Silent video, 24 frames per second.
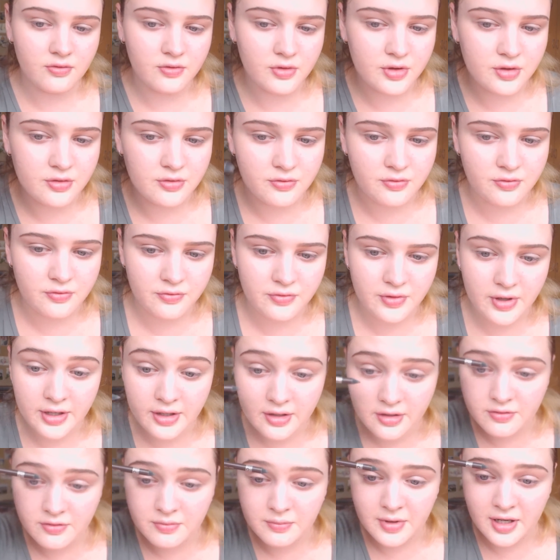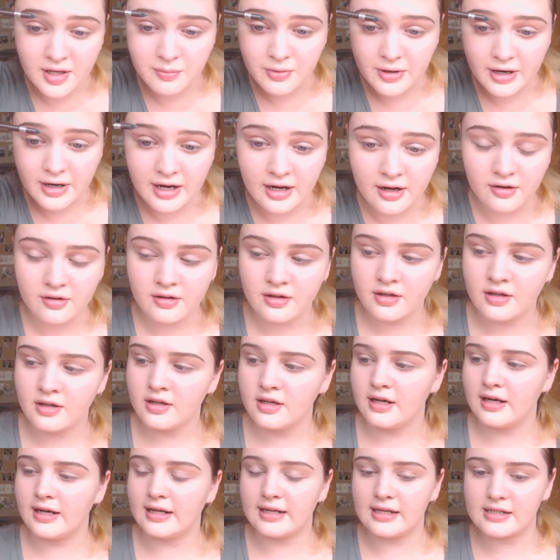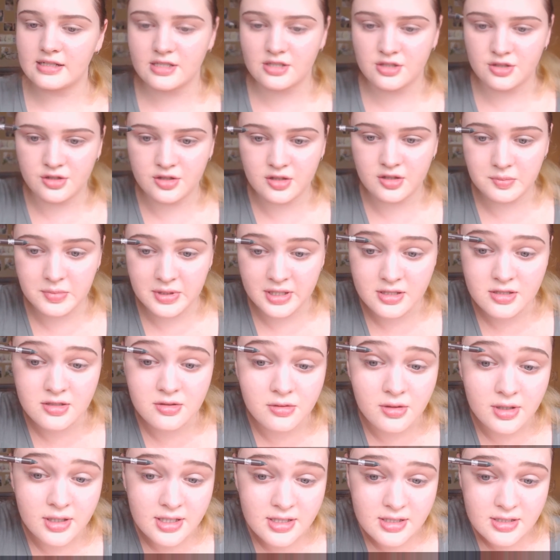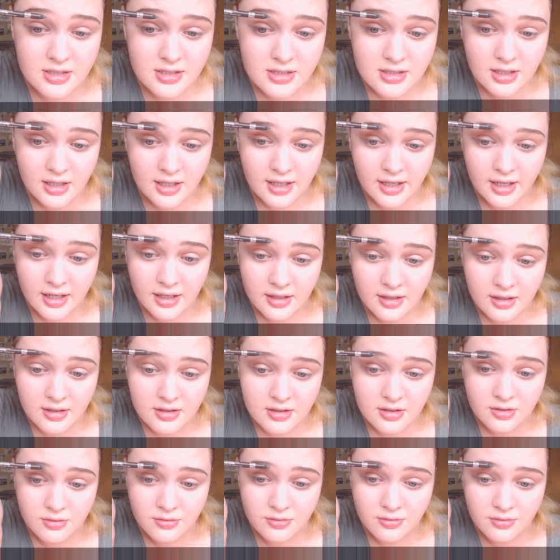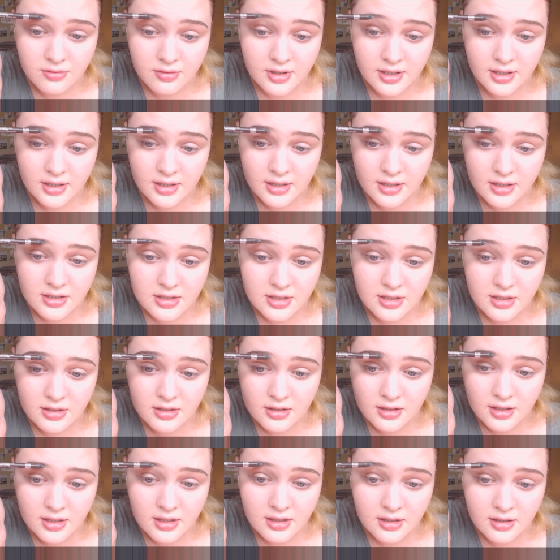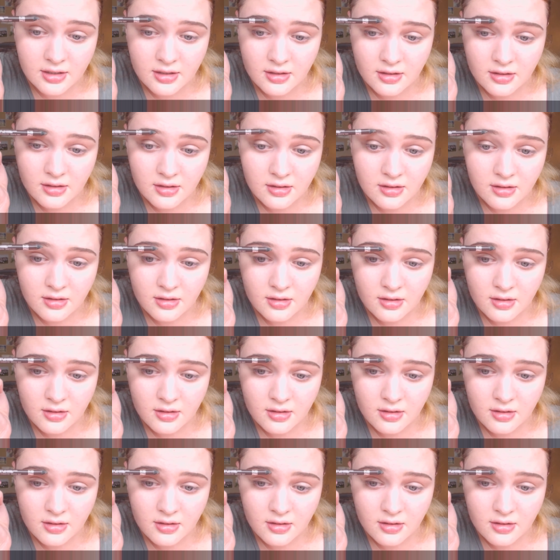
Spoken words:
And for the front of my brow, I like to turn the pencil on its side and just really gently